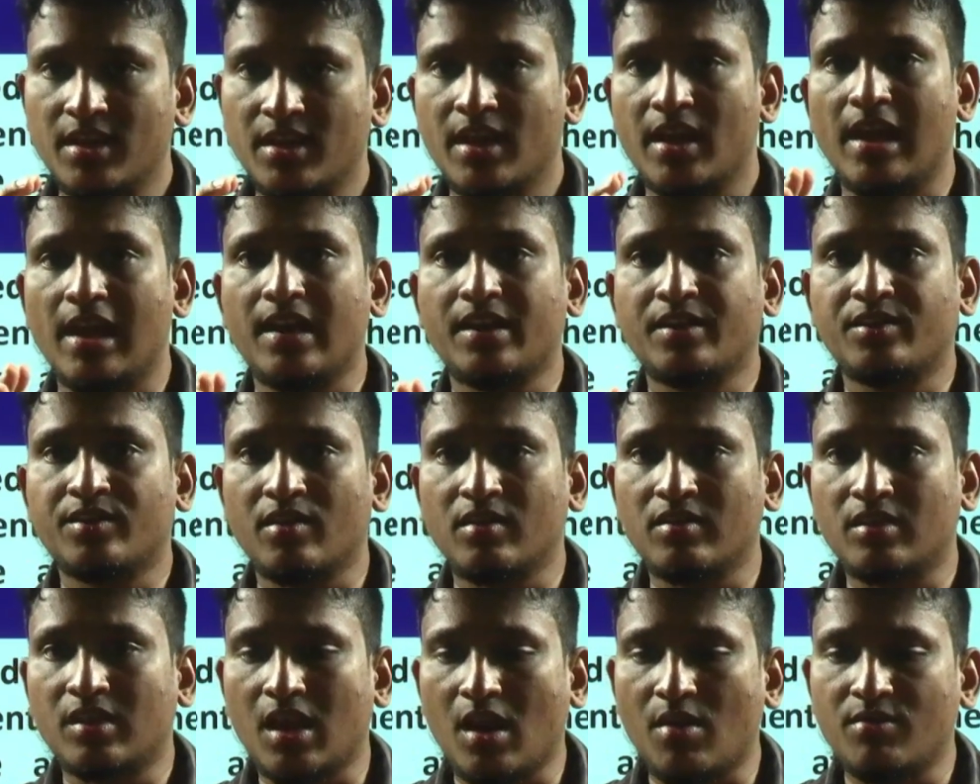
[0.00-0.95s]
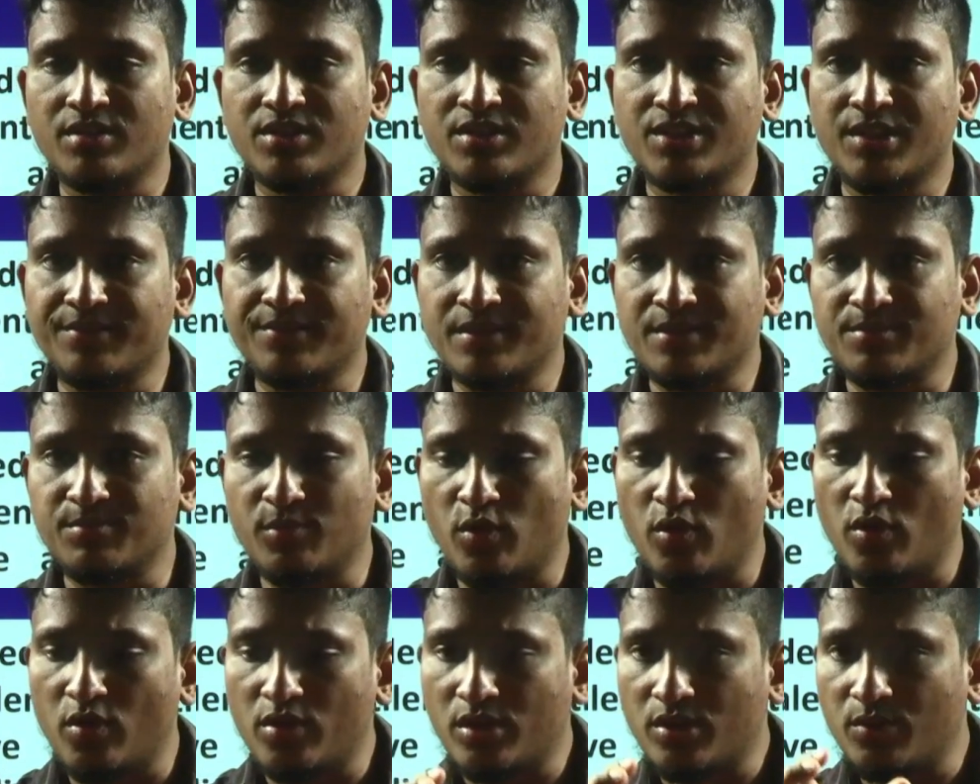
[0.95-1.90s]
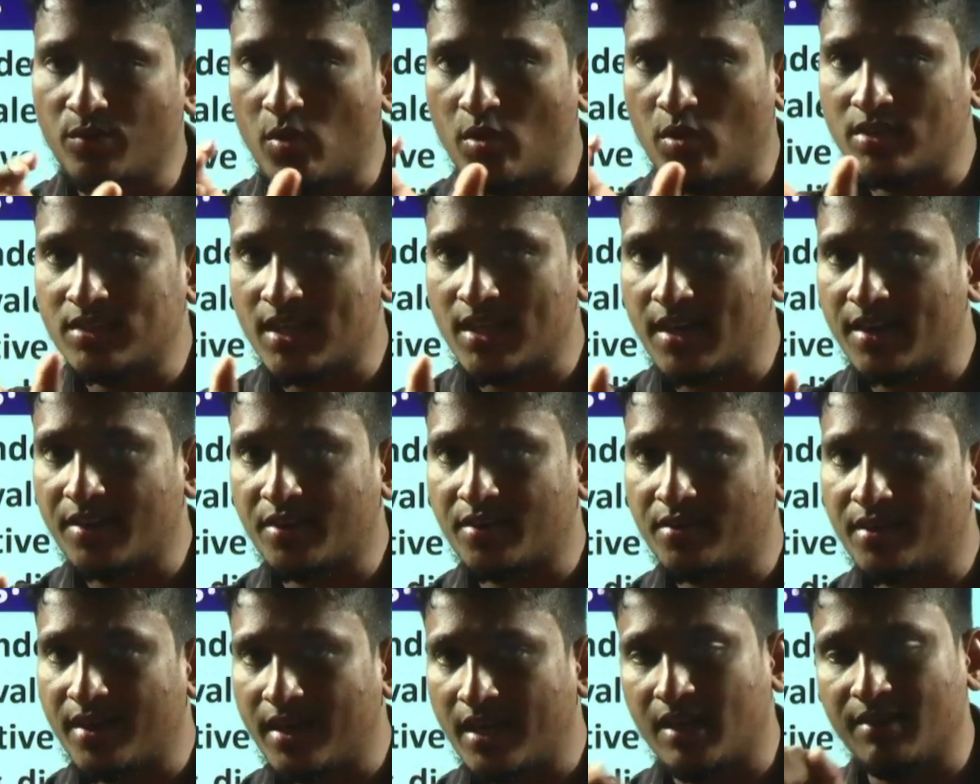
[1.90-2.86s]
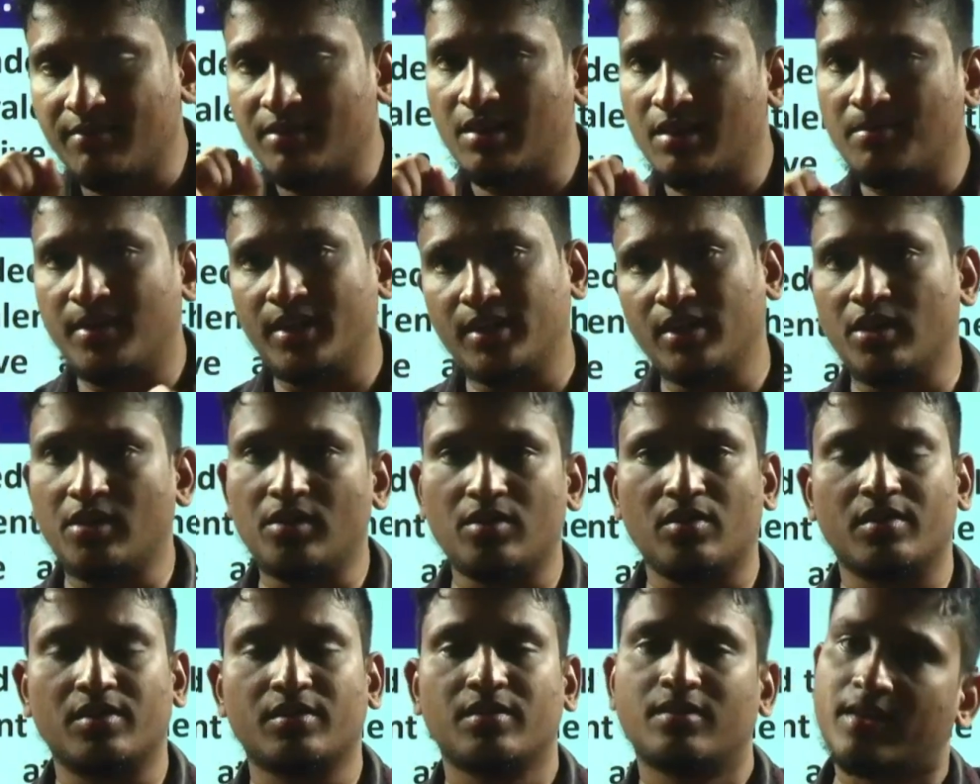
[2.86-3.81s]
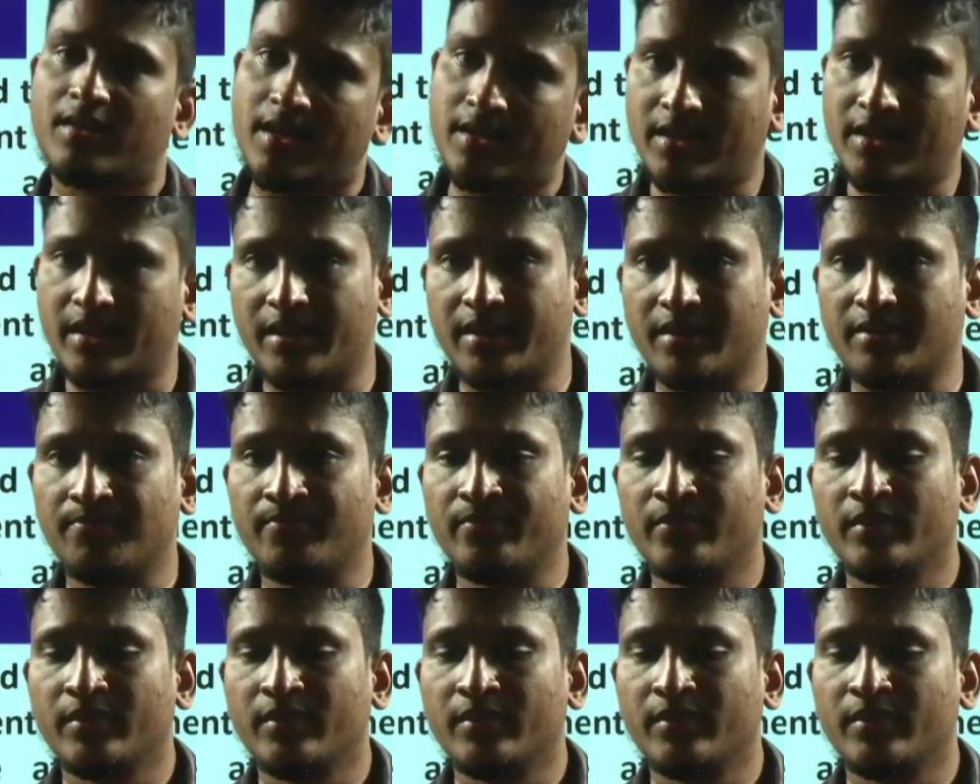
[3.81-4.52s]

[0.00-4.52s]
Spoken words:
Electron cloud shifts more towards the electronegative element or not, right? Correct.